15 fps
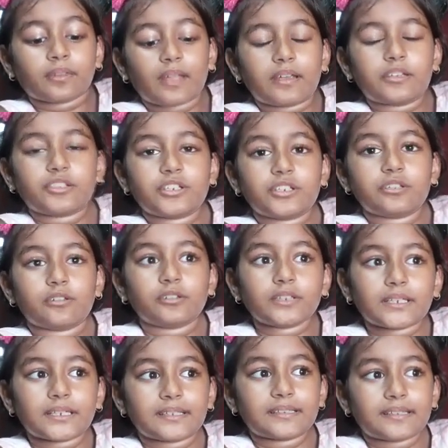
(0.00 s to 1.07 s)
And she
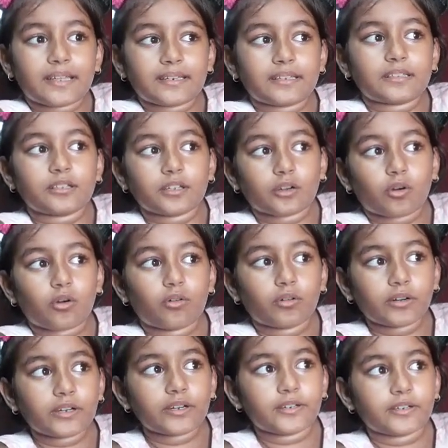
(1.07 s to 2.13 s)
noticed that in the
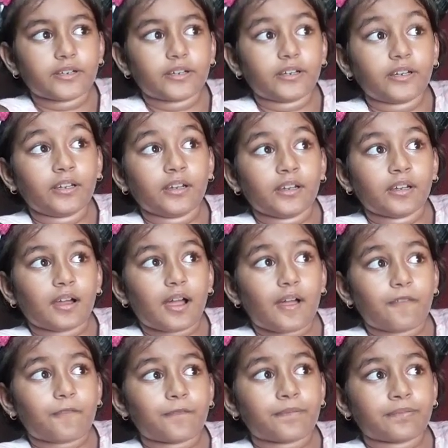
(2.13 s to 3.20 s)
corner
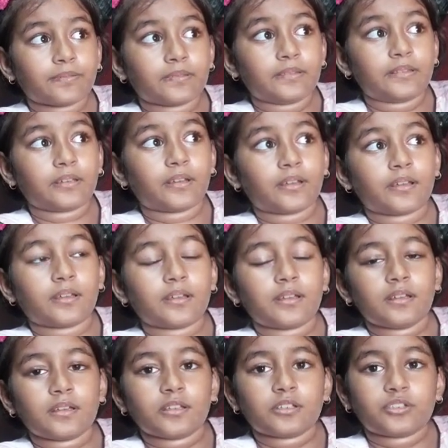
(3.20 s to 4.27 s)
of the
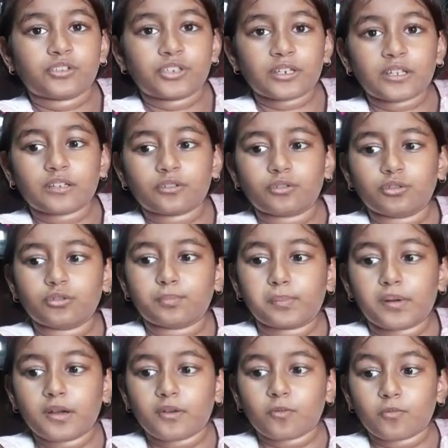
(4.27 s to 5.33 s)
chicken coop
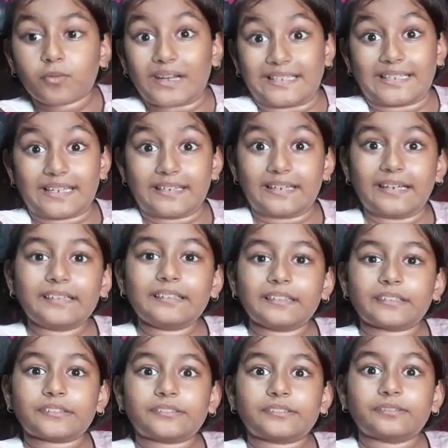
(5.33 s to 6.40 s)
was
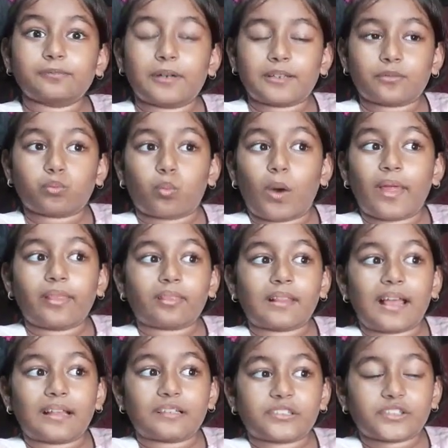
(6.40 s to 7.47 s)
another was one
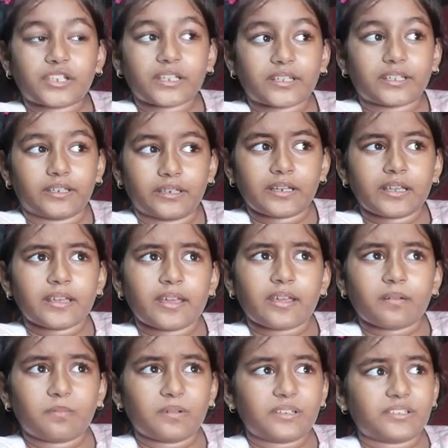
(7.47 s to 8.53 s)
last chicken,
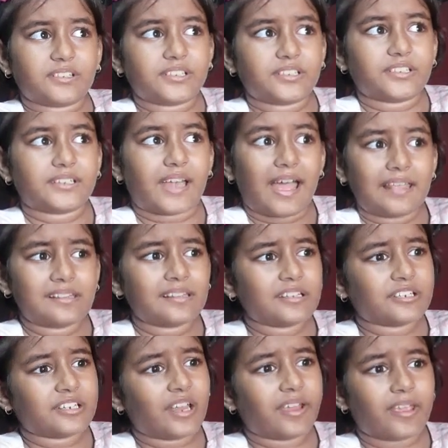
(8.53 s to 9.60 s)
and when she asked the
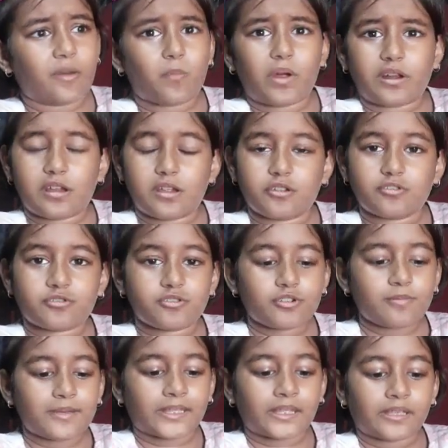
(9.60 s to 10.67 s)
chicken, What are you
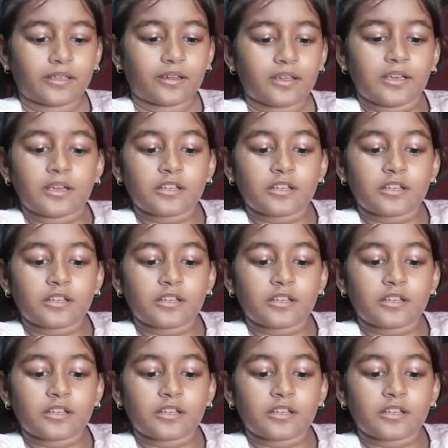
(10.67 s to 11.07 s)
doing here?